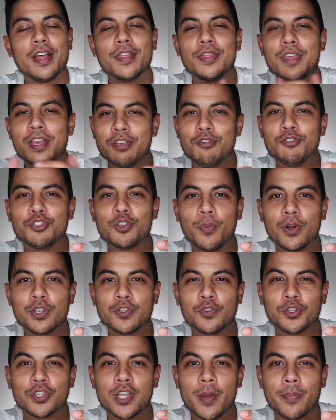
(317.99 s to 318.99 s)
Thank you so
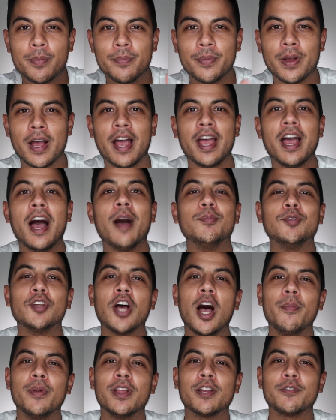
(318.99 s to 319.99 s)
much for stopping by. I'm
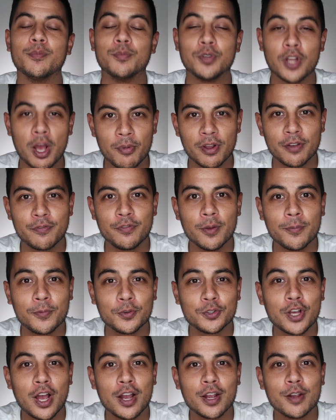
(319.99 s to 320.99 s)
Dominic from Dominic Phillip
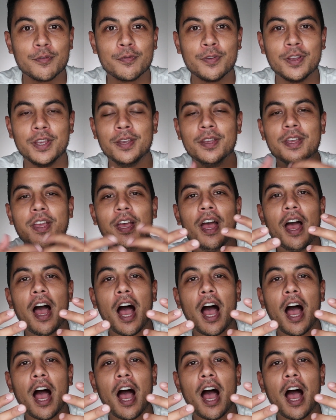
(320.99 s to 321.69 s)
Photography.